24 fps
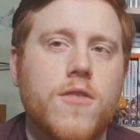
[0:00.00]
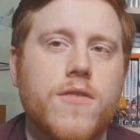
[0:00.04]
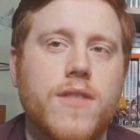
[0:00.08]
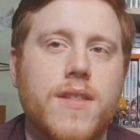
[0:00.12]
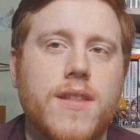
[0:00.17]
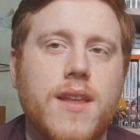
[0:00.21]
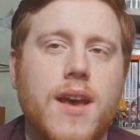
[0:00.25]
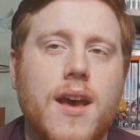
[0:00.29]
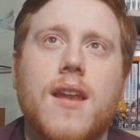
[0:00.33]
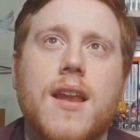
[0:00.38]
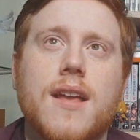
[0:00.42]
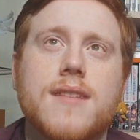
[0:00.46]
Other
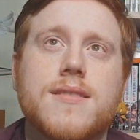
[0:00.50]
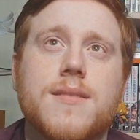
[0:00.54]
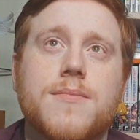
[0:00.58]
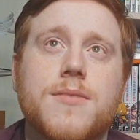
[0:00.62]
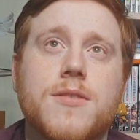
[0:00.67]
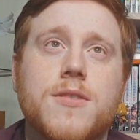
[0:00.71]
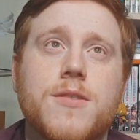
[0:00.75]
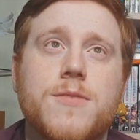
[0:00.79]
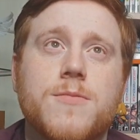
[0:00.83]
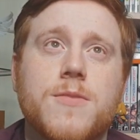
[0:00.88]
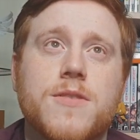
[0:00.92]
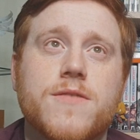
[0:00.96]
than that, last
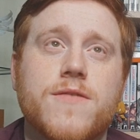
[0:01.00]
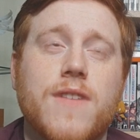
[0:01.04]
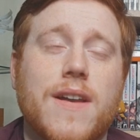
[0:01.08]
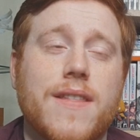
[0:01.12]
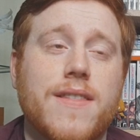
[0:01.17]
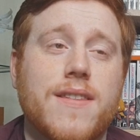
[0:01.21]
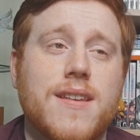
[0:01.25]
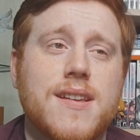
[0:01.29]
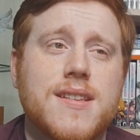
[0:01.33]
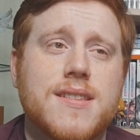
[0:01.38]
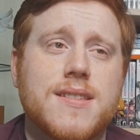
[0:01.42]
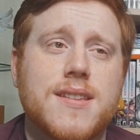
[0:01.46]
episode was
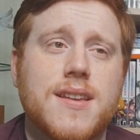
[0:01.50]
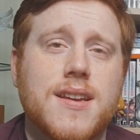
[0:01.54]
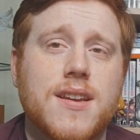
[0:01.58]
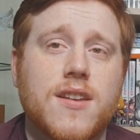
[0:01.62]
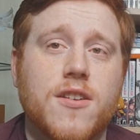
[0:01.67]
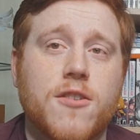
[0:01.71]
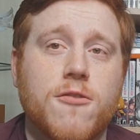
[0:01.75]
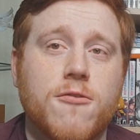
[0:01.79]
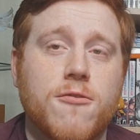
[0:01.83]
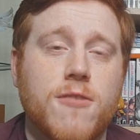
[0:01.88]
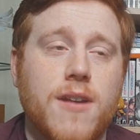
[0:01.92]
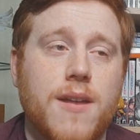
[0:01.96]

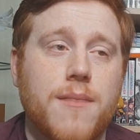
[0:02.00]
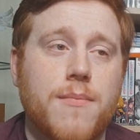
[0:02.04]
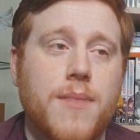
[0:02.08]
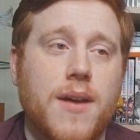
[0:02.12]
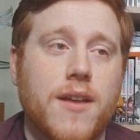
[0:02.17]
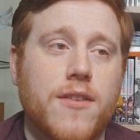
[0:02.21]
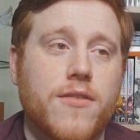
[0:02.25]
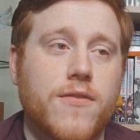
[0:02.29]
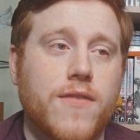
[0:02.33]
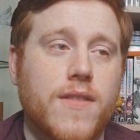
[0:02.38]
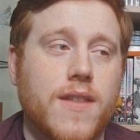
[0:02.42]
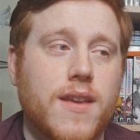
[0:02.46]
fantastic. Great
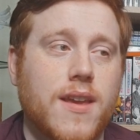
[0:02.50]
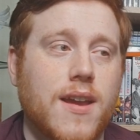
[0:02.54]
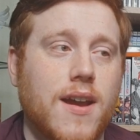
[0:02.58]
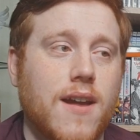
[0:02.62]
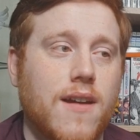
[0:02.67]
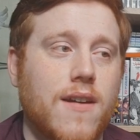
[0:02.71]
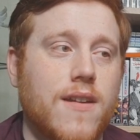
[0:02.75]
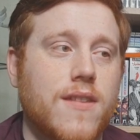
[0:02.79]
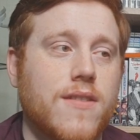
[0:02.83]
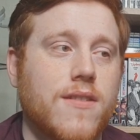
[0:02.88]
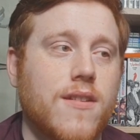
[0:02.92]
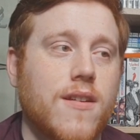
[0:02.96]
pass for the
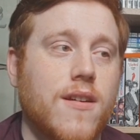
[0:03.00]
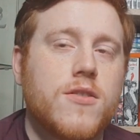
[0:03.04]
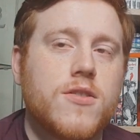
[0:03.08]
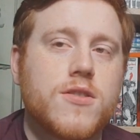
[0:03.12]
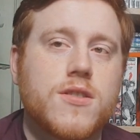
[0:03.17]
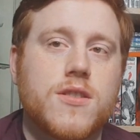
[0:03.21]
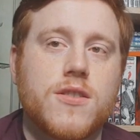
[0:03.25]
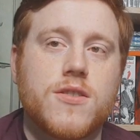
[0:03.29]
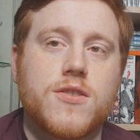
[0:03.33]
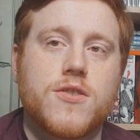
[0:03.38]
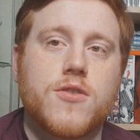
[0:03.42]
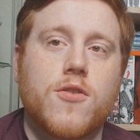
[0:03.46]
character.
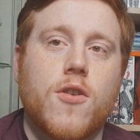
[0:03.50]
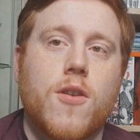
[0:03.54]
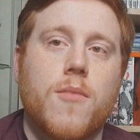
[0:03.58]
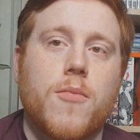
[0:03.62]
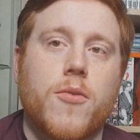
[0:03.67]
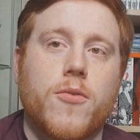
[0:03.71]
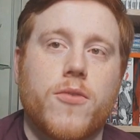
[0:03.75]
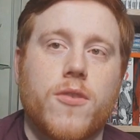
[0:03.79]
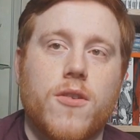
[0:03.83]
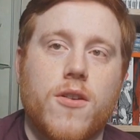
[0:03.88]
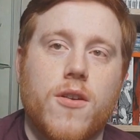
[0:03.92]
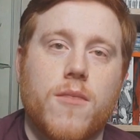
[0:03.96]
Just
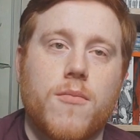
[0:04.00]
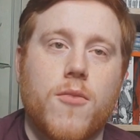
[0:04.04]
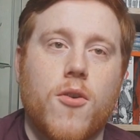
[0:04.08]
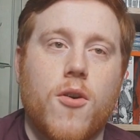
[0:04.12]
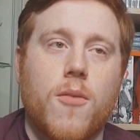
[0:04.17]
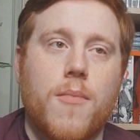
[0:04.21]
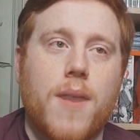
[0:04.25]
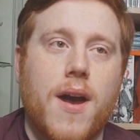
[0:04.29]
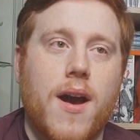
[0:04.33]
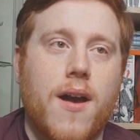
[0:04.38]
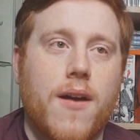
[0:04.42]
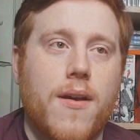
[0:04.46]
enjoyable to learn
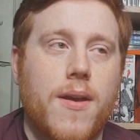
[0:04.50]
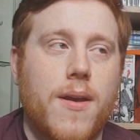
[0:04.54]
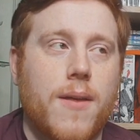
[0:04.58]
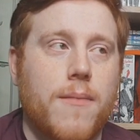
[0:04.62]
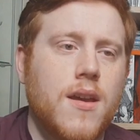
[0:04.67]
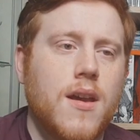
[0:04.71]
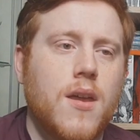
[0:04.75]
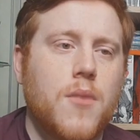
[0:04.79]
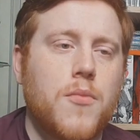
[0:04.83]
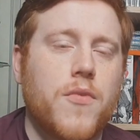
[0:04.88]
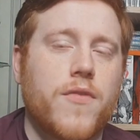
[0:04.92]
more about him.